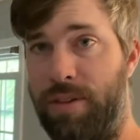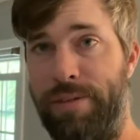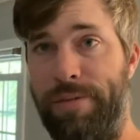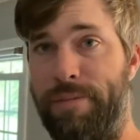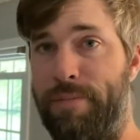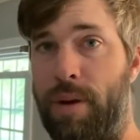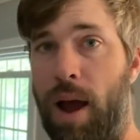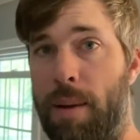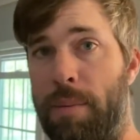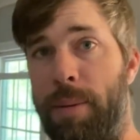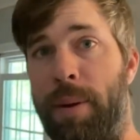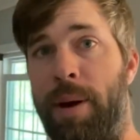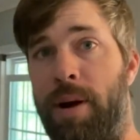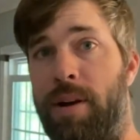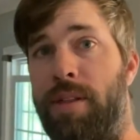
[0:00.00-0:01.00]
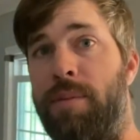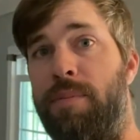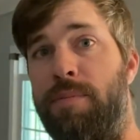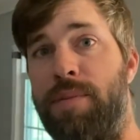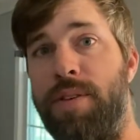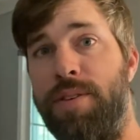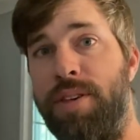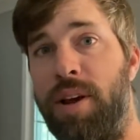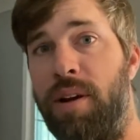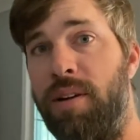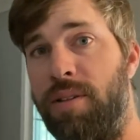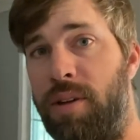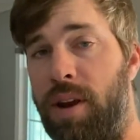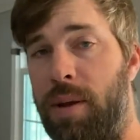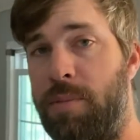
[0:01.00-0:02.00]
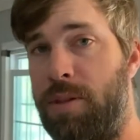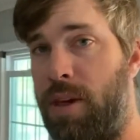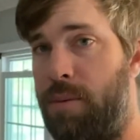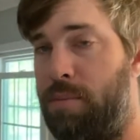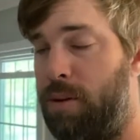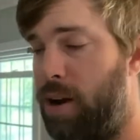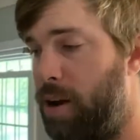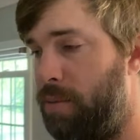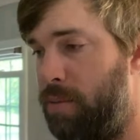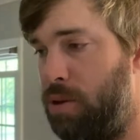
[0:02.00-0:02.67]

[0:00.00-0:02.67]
You've probably heard of the, the series on Amazon Prime.